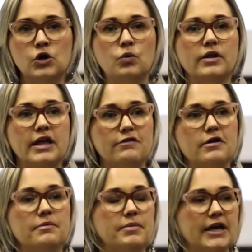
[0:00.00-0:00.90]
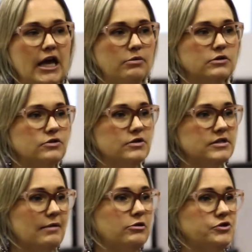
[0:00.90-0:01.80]
will ever be able to
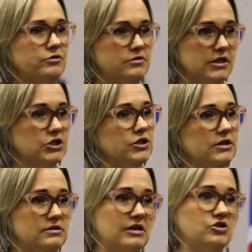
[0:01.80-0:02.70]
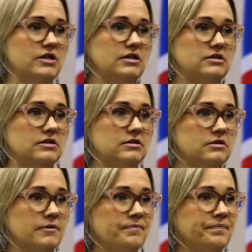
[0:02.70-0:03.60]
establish jurisdiction in such an
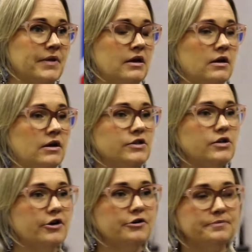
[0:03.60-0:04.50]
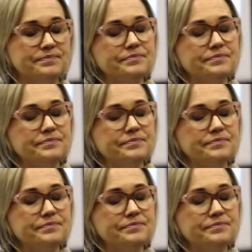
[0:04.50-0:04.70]
instance. So